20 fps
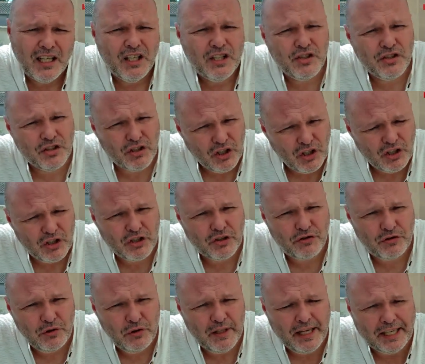search
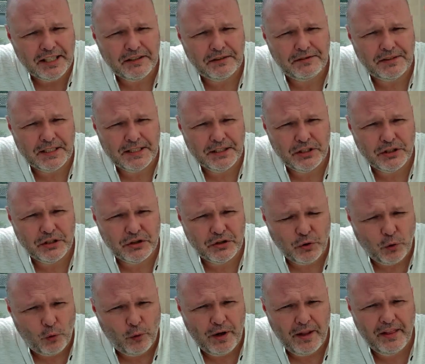through that to find the
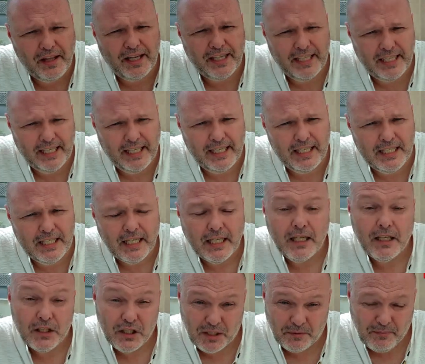story they need
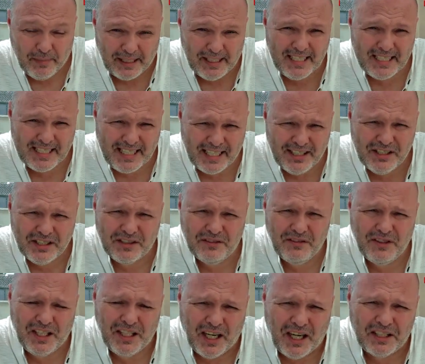to make sense of
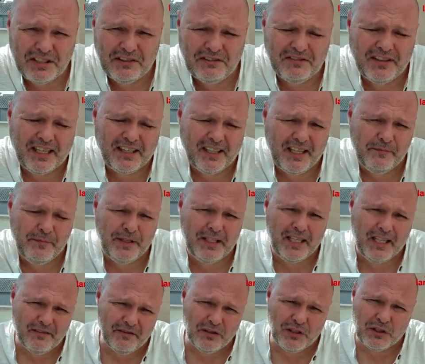the artifact they've been
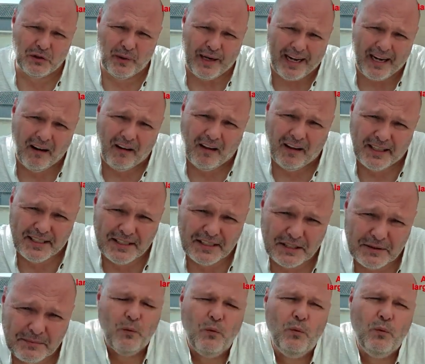given to analyse.